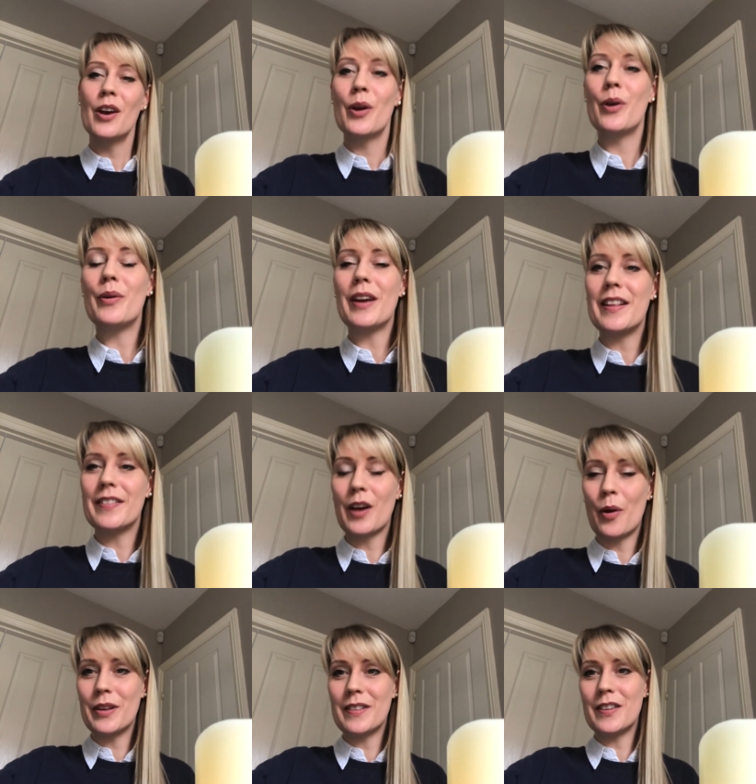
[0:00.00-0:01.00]
who is
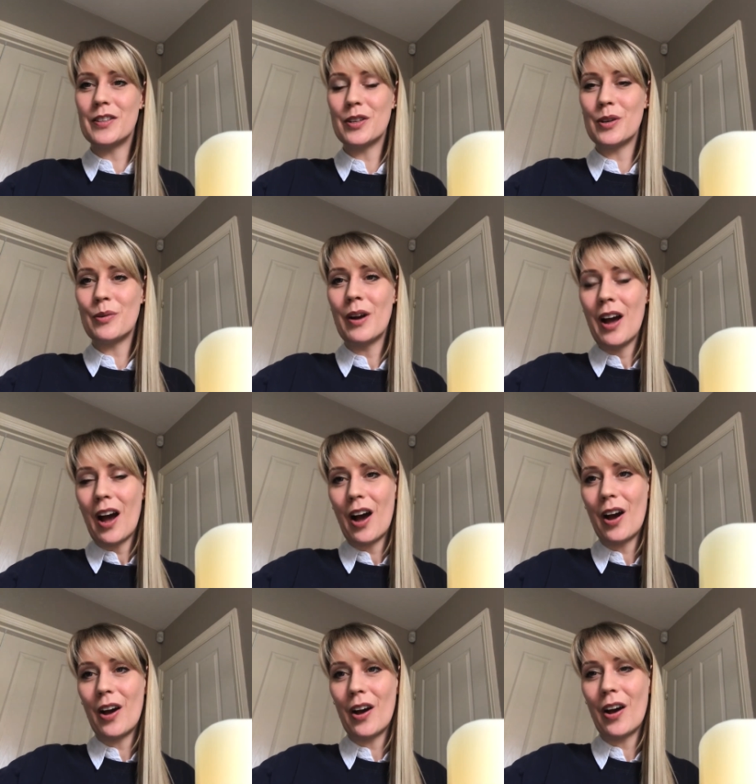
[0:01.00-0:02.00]
going to do
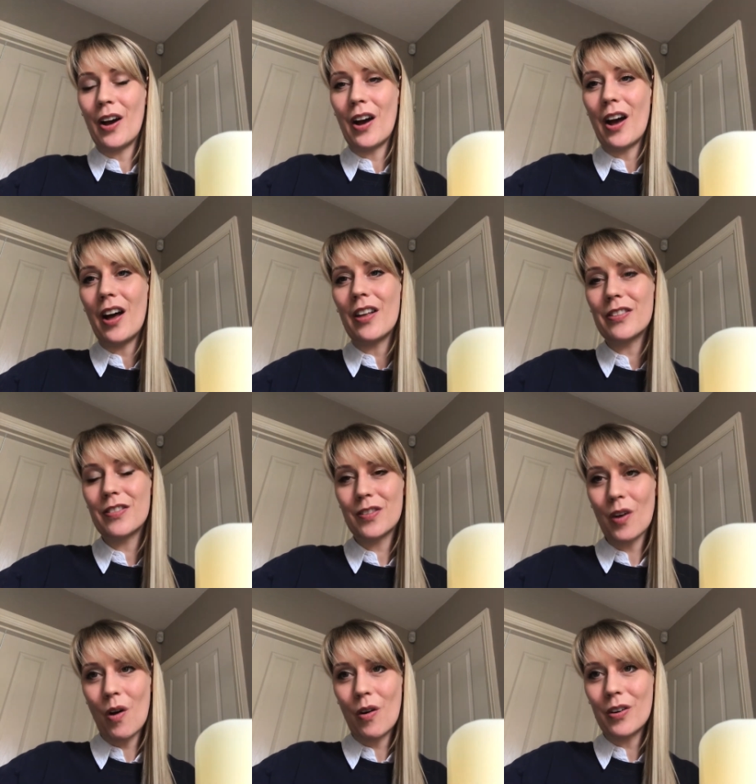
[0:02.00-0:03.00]
her
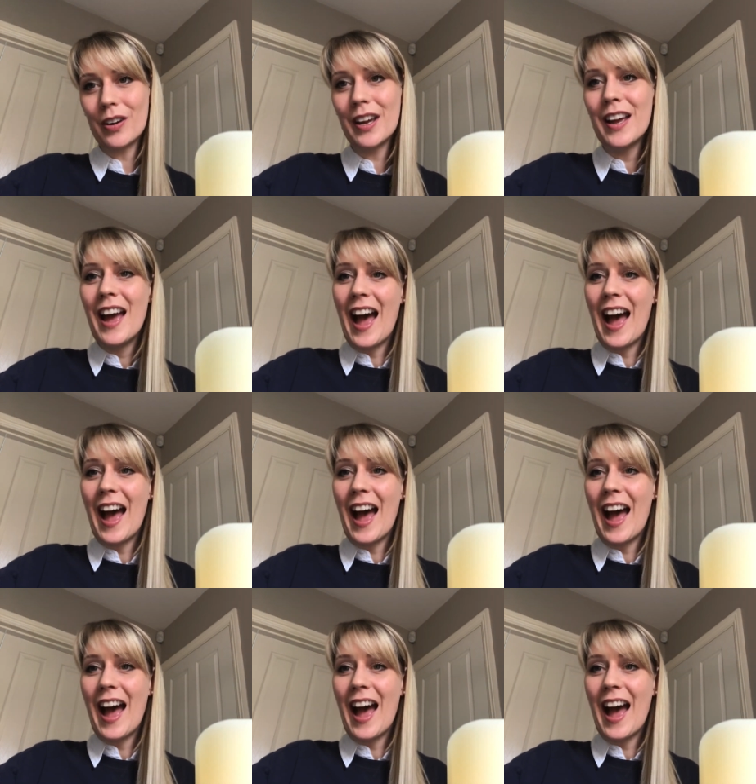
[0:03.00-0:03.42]
song,